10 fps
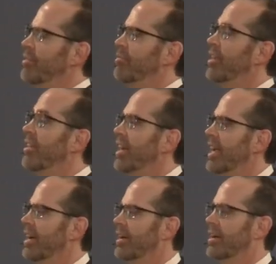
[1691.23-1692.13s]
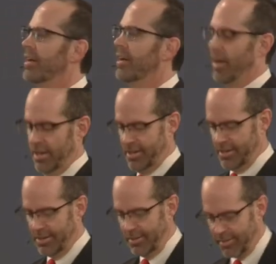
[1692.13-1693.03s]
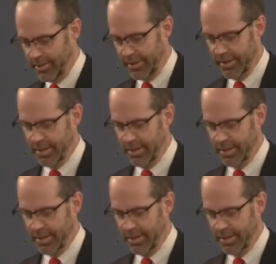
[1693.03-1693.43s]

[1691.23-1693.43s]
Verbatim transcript: your very heart.